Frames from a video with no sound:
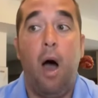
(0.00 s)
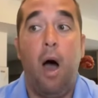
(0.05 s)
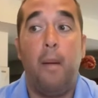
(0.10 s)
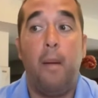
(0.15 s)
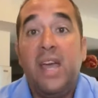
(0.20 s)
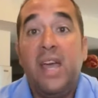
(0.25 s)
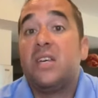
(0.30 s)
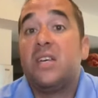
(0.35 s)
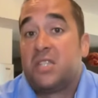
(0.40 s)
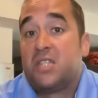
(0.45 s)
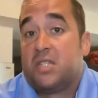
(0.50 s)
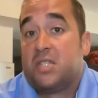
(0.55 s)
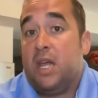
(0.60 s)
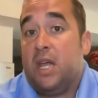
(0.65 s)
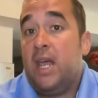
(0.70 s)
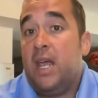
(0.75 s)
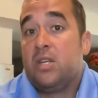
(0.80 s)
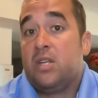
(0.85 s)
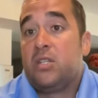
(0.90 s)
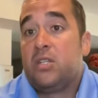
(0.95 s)

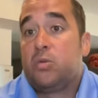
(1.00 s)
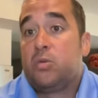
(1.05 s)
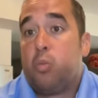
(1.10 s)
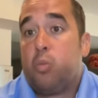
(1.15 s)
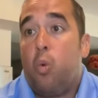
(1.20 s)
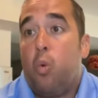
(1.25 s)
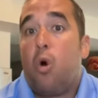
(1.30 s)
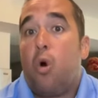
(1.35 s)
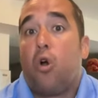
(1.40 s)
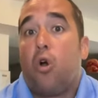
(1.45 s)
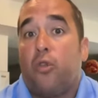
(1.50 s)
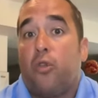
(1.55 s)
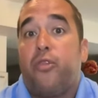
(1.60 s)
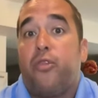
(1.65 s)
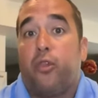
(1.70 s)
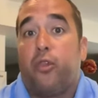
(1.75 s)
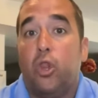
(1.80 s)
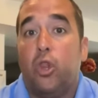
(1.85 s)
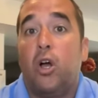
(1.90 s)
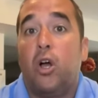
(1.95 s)
is worth
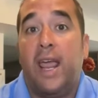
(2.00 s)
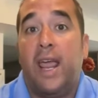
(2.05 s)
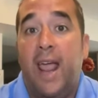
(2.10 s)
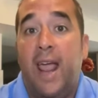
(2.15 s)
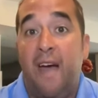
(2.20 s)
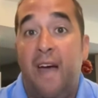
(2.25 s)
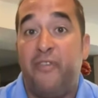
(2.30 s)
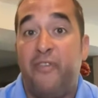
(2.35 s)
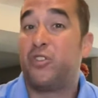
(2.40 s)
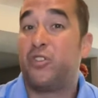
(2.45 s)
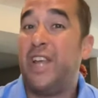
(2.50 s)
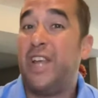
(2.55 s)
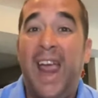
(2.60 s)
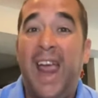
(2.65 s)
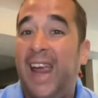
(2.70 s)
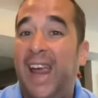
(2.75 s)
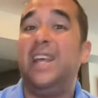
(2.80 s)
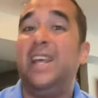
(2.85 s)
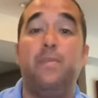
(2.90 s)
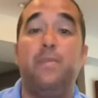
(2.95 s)
looking at. There's
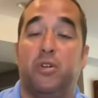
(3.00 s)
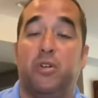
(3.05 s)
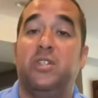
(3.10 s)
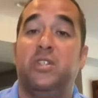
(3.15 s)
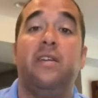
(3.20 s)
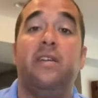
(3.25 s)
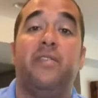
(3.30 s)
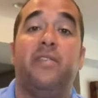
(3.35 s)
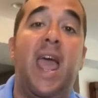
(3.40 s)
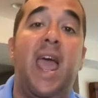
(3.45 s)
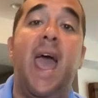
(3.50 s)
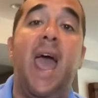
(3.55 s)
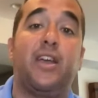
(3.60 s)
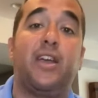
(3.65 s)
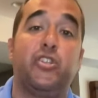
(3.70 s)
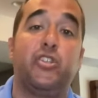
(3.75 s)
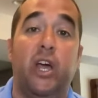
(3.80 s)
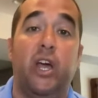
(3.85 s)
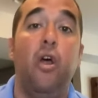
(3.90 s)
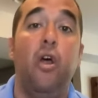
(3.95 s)
80% of the
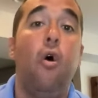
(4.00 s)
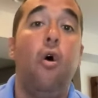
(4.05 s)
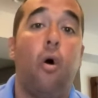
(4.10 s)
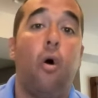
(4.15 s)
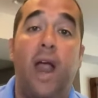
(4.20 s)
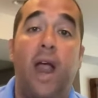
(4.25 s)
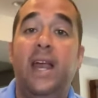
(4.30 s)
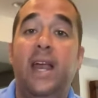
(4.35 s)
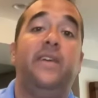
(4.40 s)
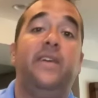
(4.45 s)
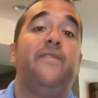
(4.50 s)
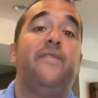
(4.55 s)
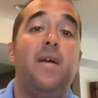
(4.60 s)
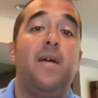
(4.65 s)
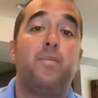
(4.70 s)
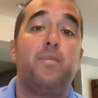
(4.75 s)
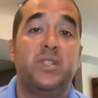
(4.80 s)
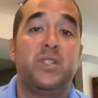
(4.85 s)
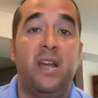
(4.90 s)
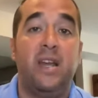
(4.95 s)
action or
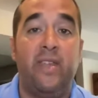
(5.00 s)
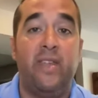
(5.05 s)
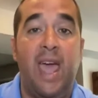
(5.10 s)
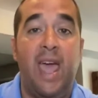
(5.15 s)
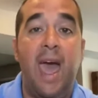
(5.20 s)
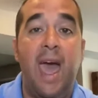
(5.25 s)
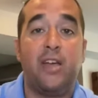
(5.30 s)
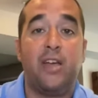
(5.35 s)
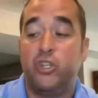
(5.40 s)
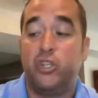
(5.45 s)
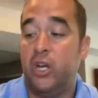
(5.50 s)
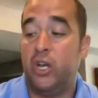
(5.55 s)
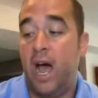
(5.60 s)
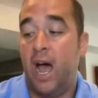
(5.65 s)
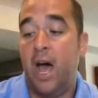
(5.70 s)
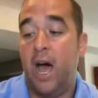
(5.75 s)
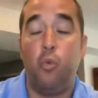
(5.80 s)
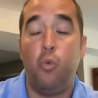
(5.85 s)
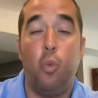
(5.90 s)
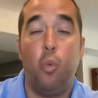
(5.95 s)
85% of the action
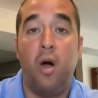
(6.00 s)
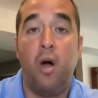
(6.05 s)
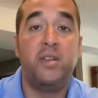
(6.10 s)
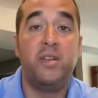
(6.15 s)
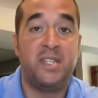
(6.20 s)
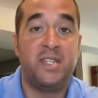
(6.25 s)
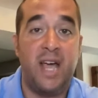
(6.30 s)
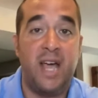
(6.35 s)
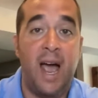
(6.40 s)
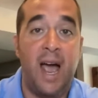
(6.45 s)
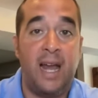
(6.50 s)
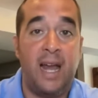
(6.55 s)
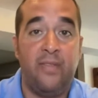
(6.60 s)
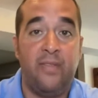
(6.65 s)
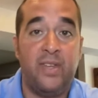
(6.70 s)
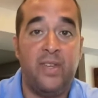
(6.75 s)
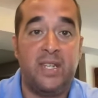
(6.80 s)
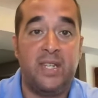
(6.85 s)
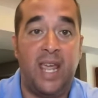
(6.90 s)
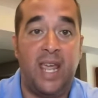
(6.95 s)
on one side in
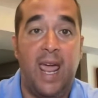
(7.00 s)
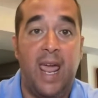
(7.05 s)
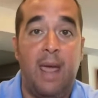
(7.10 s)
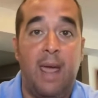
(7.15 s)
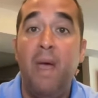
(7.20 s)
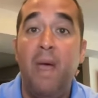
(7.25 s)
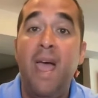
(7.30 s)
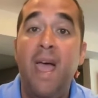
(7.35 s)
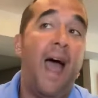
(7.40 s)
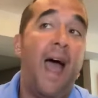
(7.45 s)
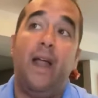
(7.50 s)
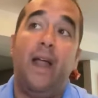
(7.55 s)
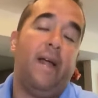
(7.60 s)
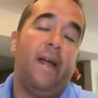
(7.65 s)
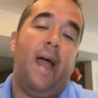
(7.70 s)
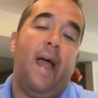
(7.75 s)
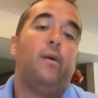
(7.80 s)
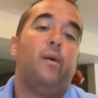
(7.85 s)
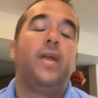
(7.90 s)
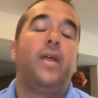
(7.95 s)
this game.
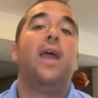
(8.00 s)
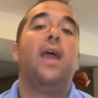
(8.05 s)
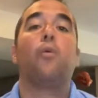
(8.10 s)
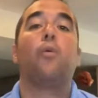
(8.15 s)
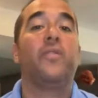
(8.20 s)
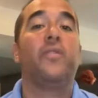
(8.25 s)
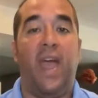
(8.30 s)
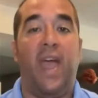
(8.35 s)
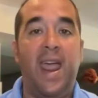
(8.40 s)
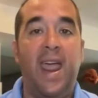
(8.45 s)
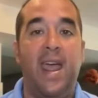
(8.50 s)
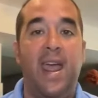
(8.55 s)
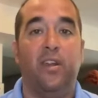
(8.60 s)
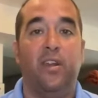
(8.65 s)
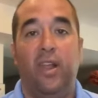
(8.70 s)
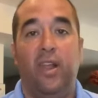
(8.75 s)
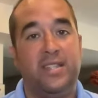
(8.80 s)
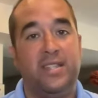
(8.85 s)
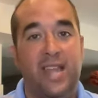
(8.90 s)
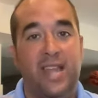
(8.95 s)
I don't care what the handle
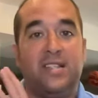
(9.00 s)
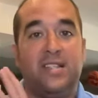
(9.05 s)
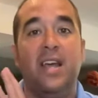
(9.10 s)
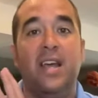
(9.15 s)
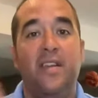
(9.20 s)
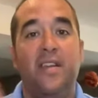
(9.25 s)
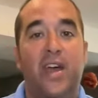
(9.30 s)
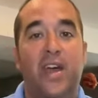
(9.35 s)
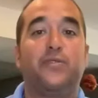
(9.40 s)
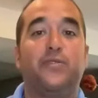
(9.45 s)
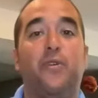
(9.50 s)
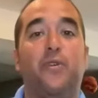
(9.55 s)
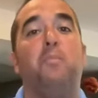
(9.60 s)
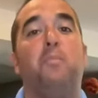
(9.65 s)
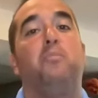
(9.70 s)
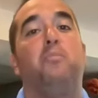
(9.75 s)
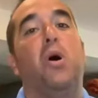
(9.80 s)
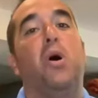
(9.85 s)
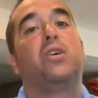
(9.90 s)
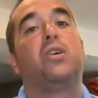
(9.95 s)
is. That's for the
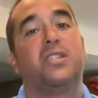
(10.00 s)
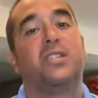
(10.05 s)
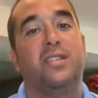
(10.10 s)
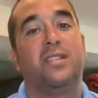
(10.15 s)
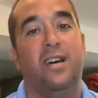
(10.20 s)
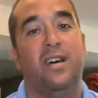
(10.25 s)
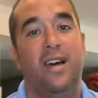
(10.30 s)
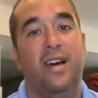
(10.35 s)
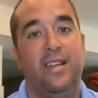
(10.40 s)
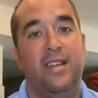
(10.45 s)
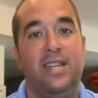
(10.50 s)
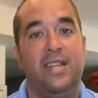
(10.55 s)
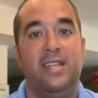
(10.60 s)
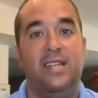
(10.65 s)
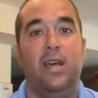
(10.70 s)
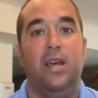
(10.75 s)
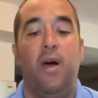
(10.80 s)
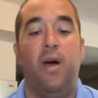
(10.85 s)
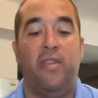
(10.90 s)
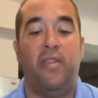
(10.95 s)
books to
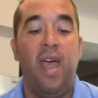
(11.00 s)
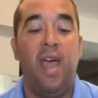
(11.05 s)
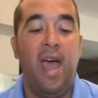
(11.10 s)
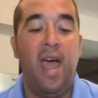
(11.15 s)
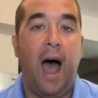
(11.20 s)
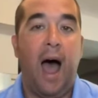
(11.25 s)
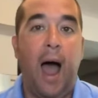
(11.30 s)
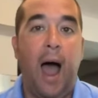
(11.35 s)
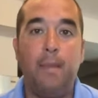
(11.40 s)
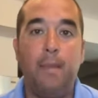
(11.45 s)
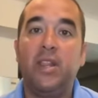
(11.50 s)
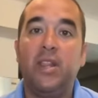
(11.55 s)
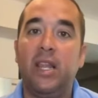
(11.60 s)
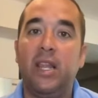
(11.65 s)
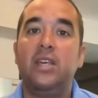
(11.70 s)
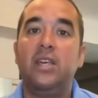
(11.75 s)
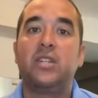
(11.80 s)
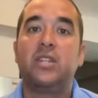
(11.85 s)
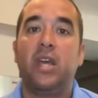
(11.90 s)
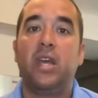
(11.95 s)
deal with. I'm at
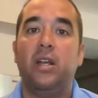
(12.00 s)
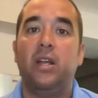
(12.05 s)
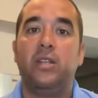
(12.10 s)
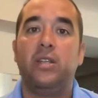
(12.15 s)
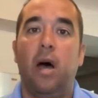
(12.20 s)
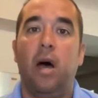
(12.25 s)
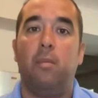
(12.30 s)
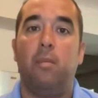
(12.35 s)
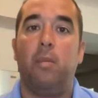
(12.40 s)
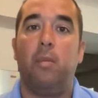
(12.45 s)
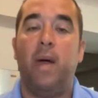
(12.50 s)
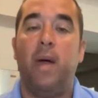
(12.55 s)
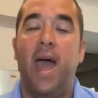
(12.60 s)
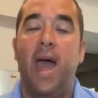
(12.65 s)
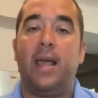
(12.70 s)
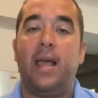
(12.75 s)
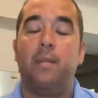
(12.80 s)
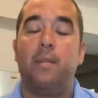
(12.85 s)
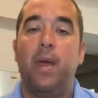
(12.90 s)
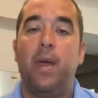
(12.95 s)
least going to double back
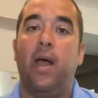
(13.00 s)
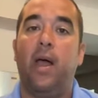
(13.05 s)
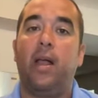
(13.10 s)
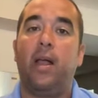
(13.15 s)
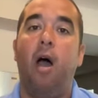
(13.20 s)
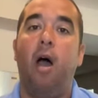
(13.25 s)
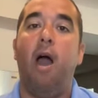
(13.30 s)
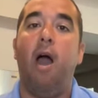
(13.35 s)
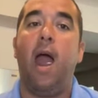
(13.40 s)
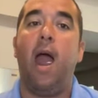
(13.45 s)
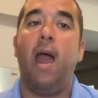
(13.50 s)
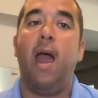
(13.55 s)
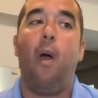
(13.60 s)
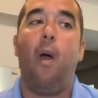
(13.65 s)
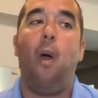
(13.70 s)
and be like, all right,